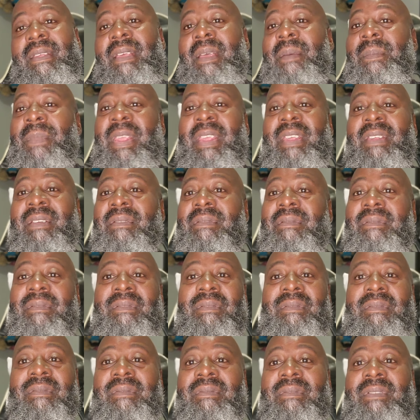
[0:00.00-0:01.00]
I mean,
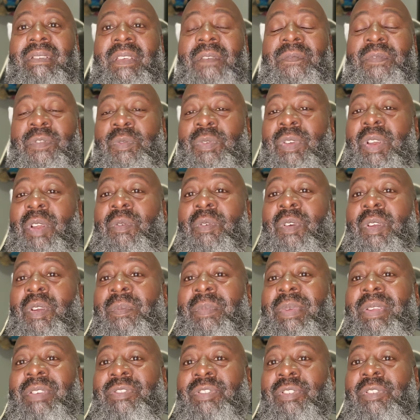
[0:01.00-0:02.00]
if you really want
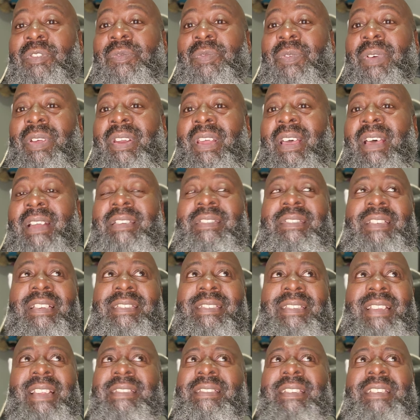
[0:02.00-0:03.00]
to be truthful and
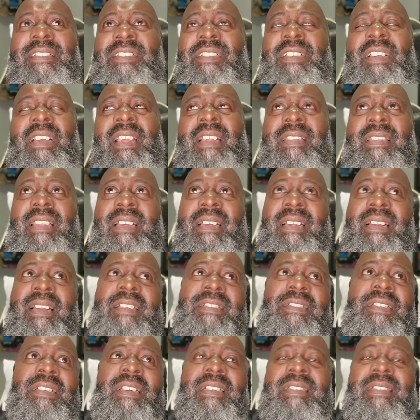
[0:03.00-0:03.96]
honest, let's look at the